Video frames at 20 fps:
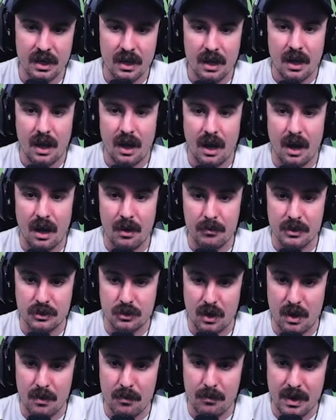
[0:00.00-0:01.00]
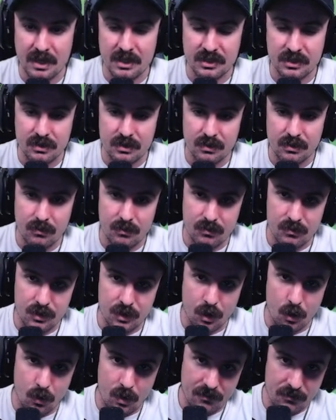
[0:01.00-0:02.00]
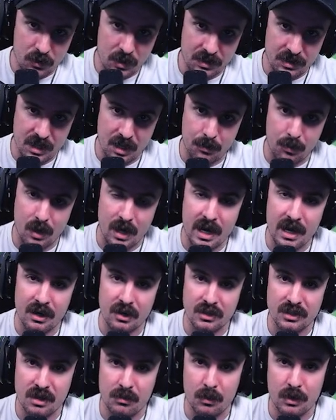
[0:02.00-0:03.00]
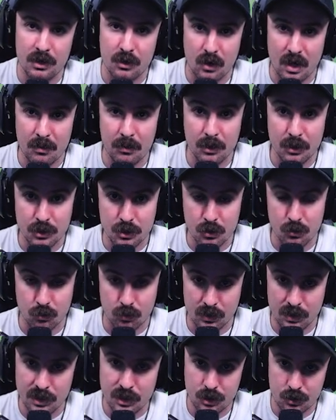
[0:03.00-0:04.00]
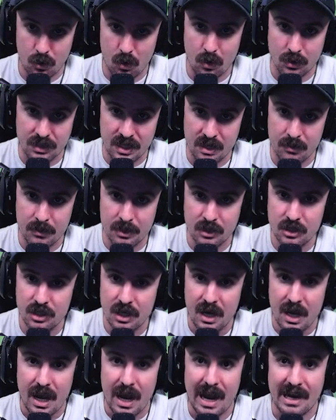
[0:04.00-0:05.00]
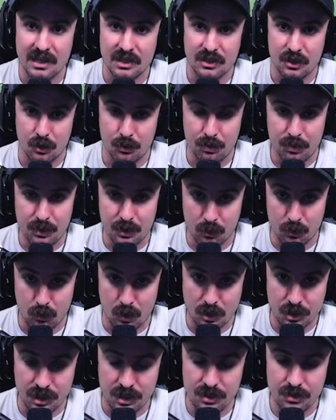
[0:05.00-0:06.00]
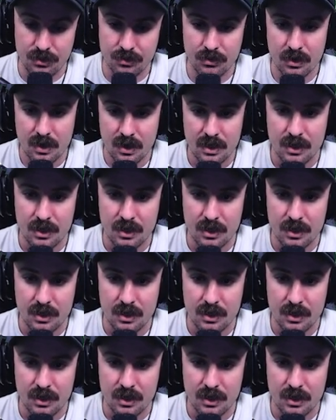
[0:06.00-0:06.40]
It makes, if you get the upper hand on someone and you're able to do really strong damage as they're rushing you,